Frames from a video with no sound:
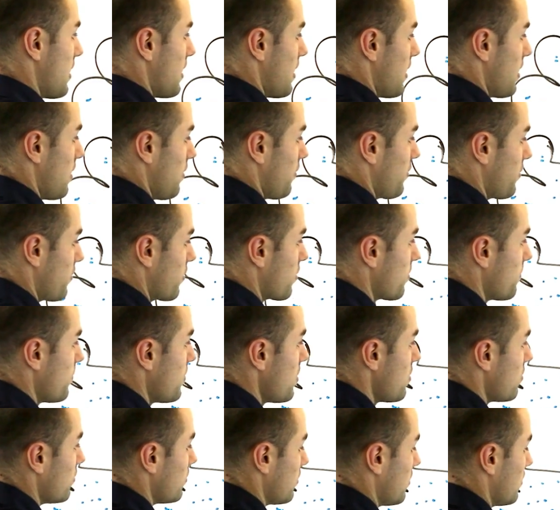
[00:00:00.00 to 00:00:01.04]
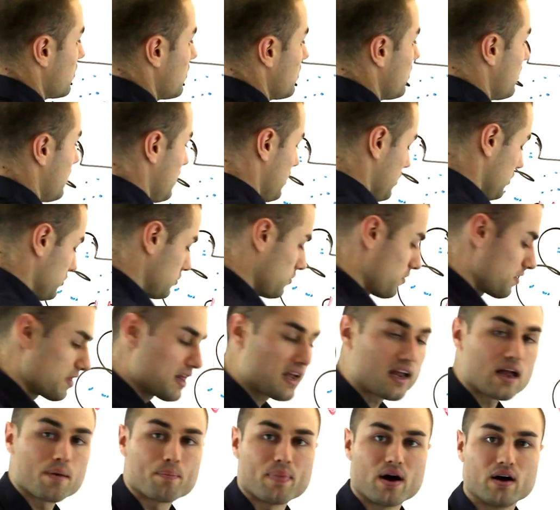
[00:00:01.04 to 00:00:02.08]
healthier bone. So
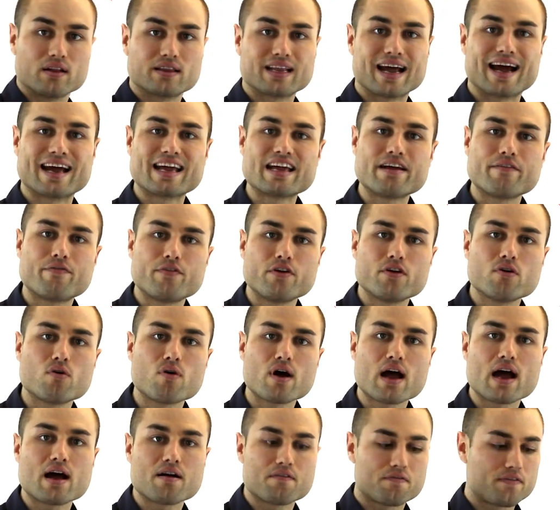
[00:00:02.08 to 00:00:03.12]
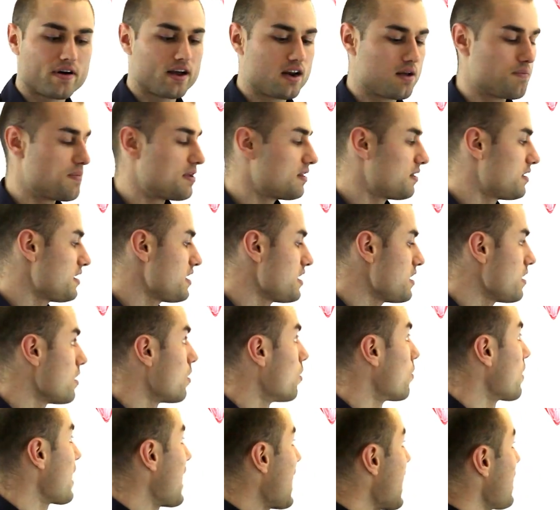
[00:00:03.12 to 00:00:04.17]
think about that. If you don't have vitamin D
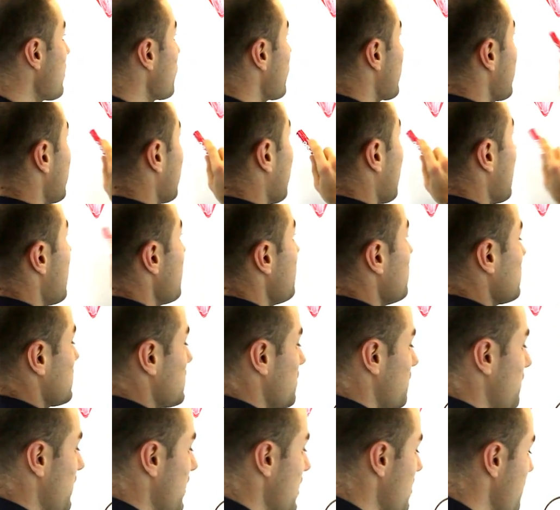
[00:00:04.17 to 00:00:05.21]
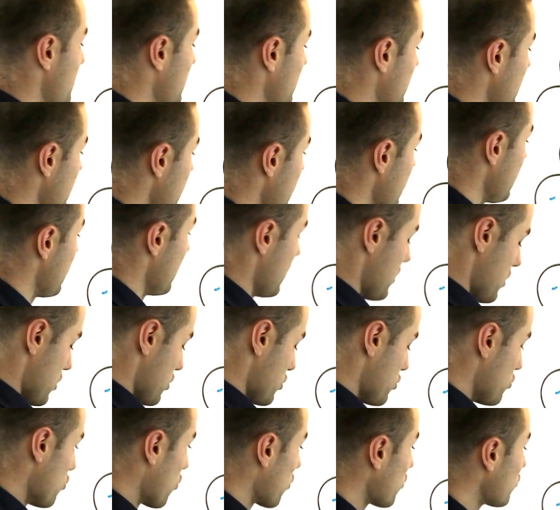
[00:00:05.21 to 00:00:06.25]
or adequate levels of vitamin D,
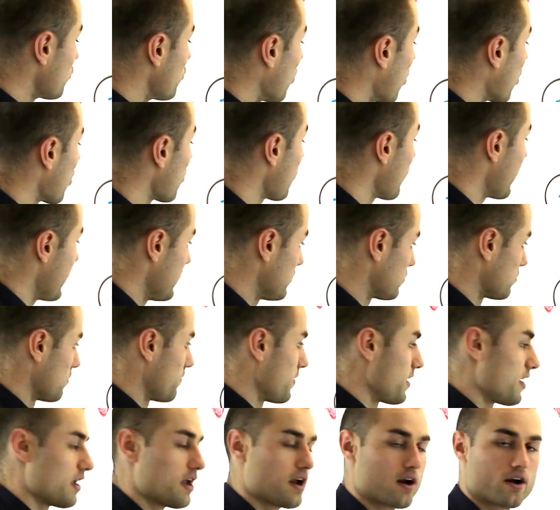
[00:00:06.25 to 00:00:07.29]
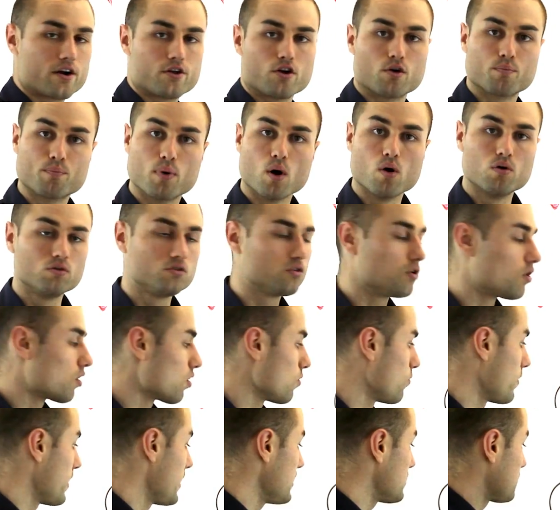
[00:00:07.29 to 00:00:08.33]
your doorways over here, your bone
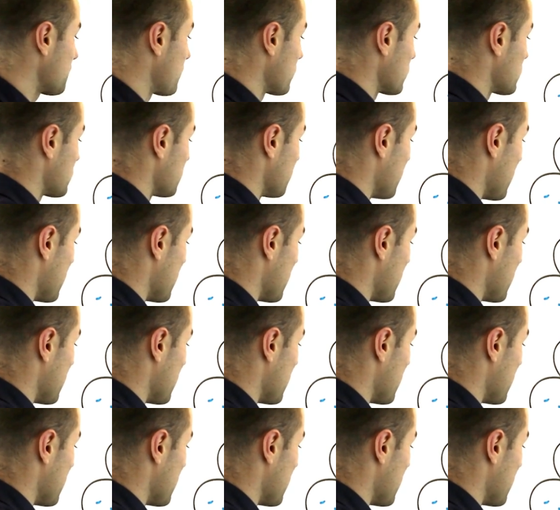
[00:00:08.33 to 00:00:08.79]
doorways, first of